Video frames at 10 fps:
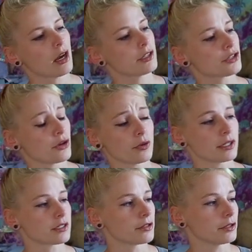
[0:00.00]
So
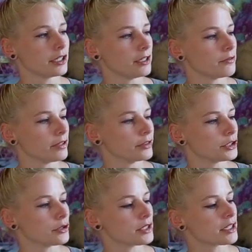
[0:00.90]
that's 30
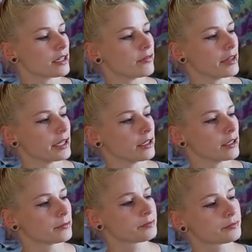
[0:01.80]
favorites you can save
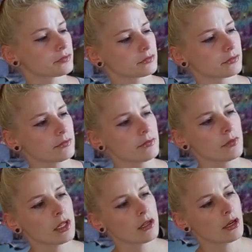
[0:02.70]
there.
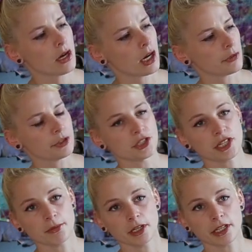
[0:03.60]
You just
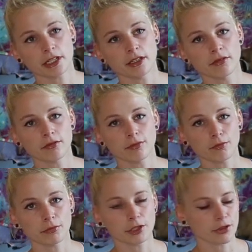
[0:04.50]
keep clicking
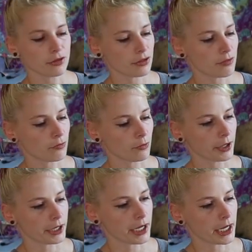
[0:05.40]

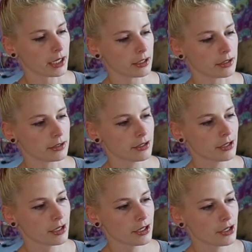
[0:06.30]
right, and
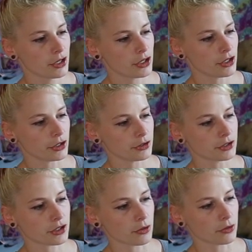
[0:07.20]
you
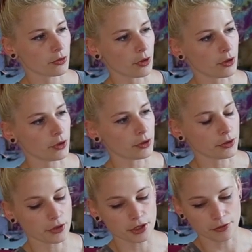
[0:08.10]
just go through
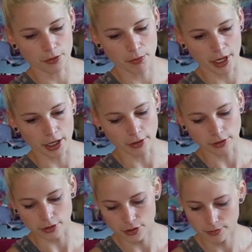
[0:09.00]
all the different
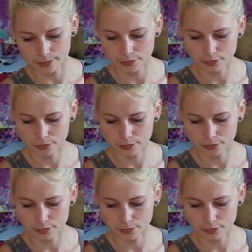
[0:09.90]
patterns.